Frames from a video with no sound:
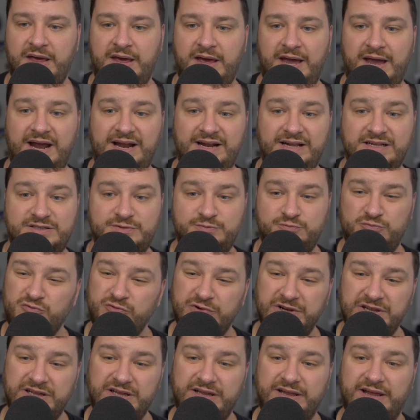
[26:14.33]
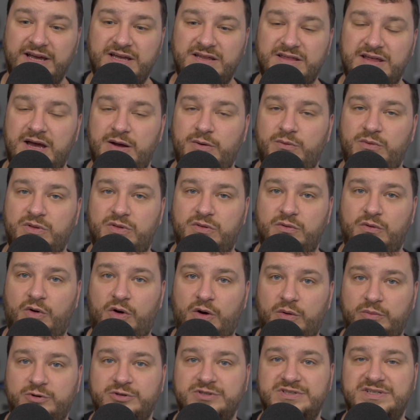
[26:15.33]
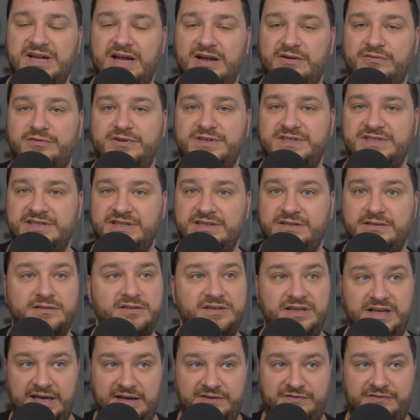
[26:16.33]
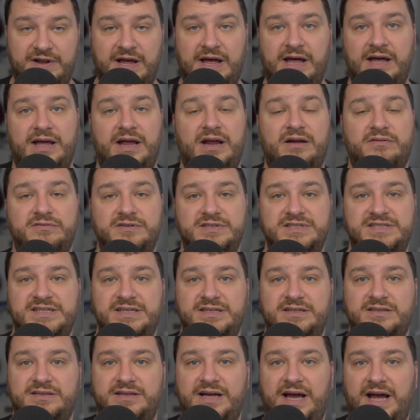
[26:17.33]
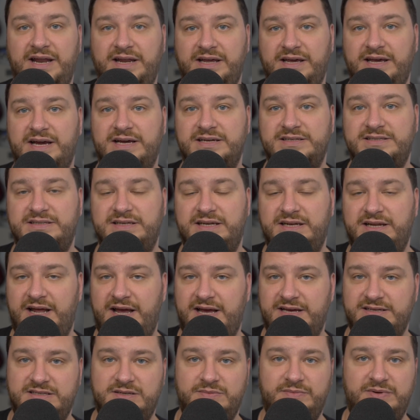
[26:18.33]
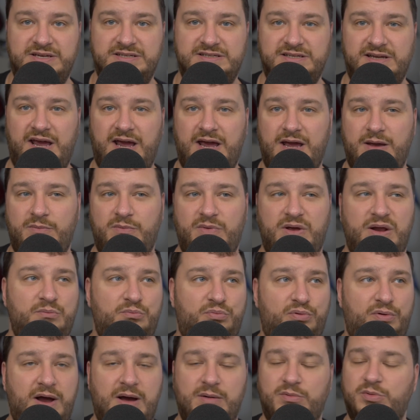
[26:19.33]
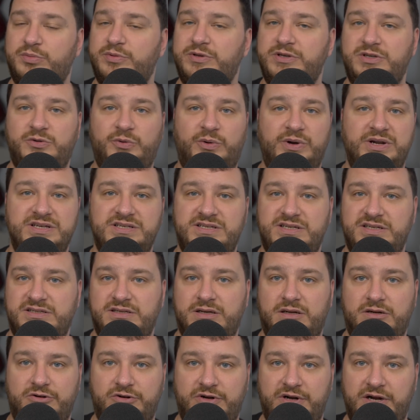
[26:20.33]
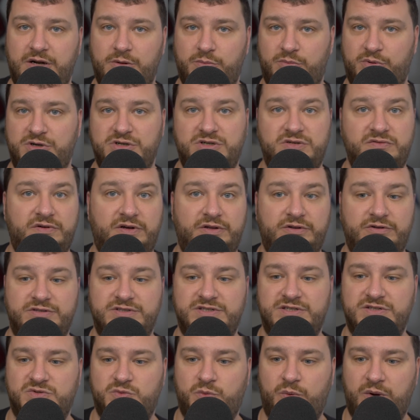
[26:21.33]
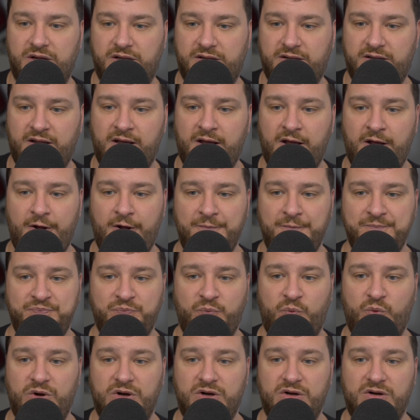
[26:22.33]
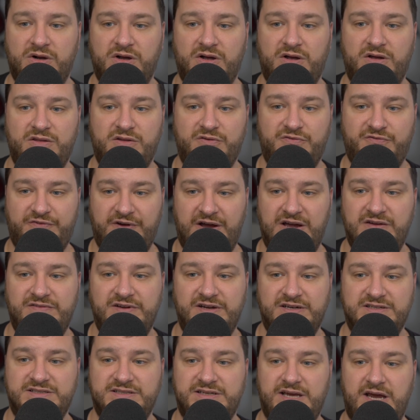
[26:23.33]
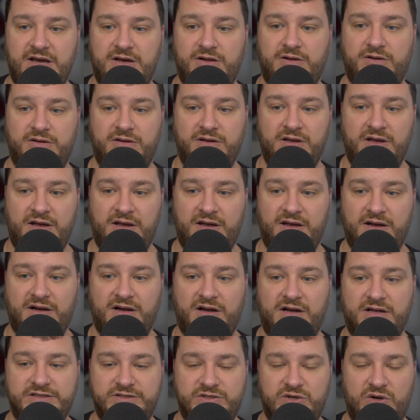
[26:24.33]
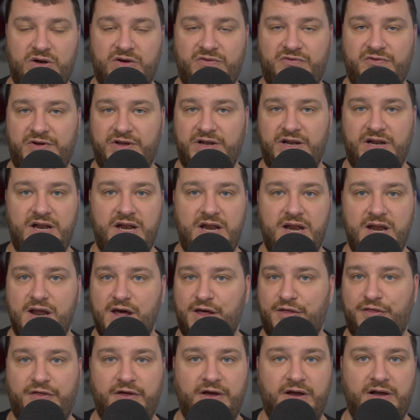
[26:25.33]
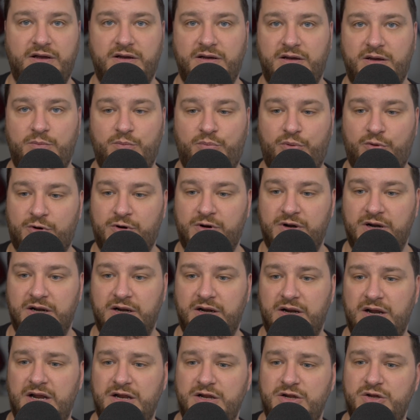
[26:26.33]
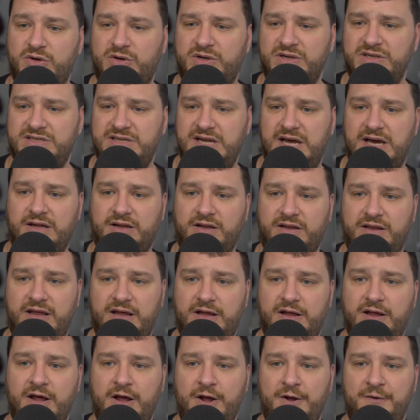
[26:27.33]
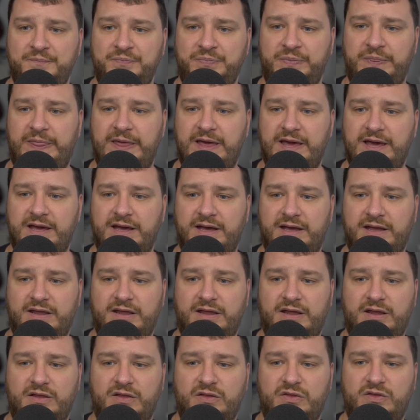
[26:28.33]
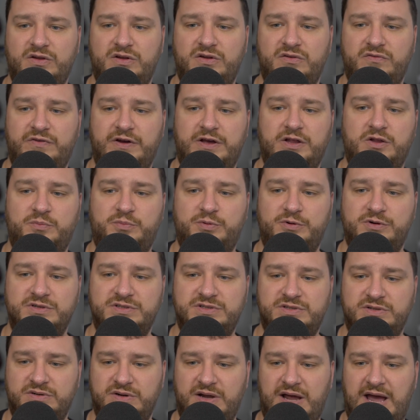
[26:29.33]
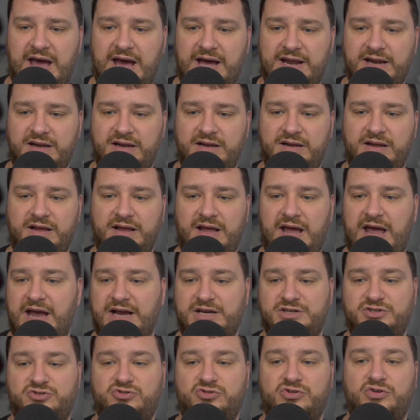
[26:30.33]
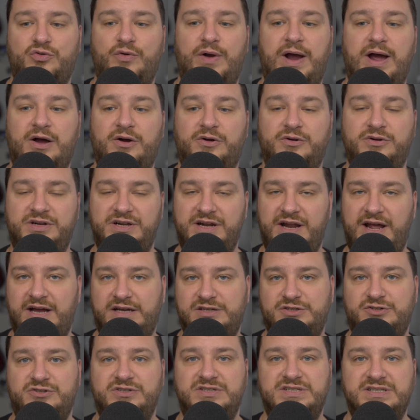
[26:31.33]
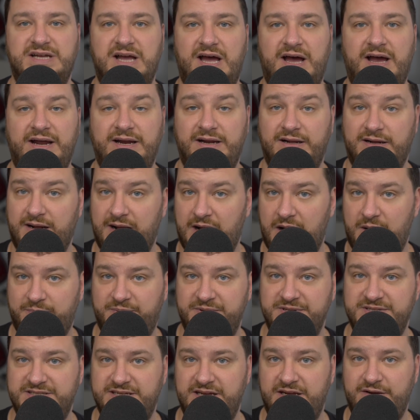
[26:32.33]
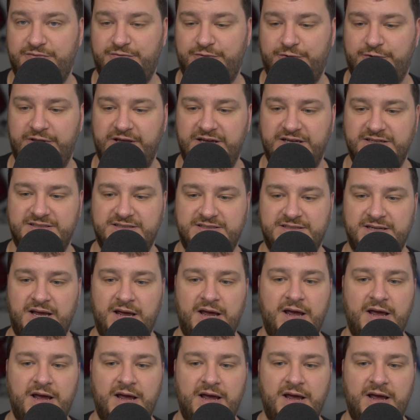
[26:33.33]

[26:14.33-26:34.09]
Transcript: And it's really like that with almost every single, if not every single, NES and SMS game, and probably 2600 and a bunch of others as well, where the 5x scale cuts off nothing important. And you could tell that the developers added extra ground and extra sky to compensate for this.